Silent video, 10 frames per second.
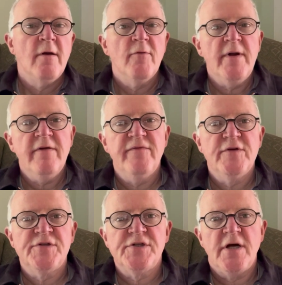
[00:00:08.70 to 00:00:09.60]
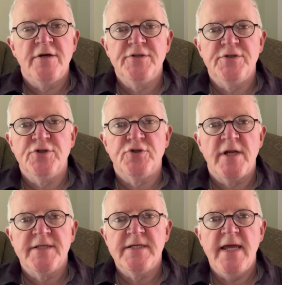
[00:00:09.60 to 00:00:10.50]
When I first started to
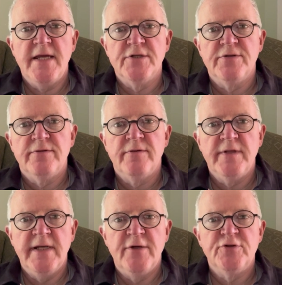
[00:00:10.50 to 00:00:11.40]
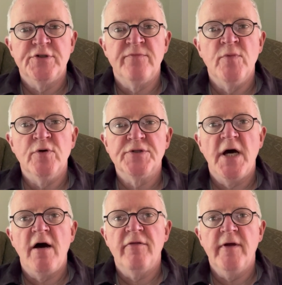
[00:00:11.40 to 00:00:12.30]
translate the Alliterative Morte
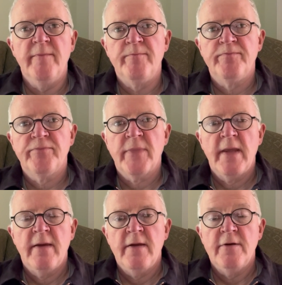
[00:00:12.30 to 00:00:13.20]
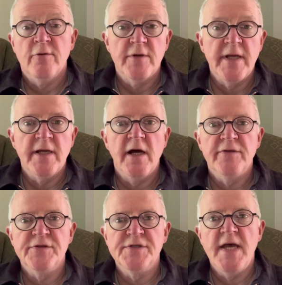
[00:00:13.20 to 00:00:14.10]
Arthure, or King
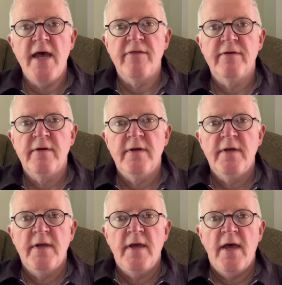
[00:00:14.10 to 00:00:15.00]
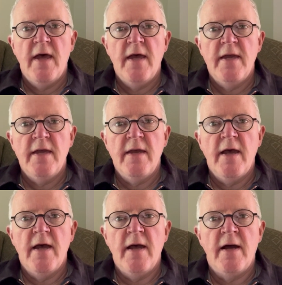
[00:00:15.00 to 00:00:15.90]
Arthur's Death,
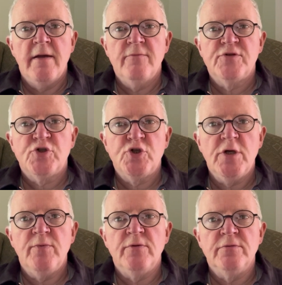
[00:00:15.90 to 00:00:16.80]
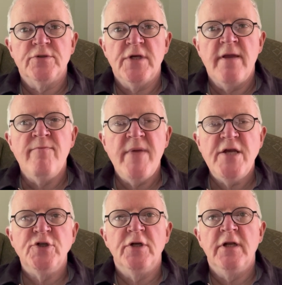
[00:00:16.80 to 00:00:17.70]
I was troubled
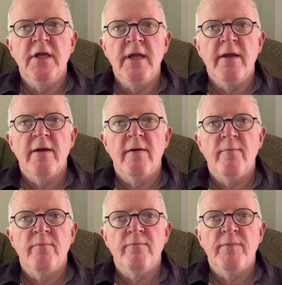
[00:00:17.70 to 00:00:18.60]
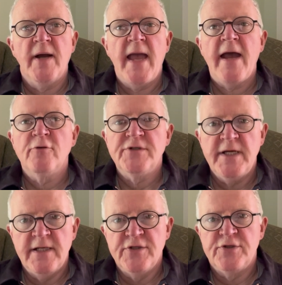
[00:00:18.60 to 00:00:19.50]
immediately by how to
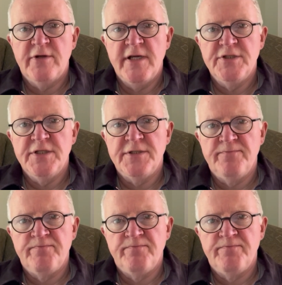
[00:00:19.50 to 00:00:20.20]
illustrate it.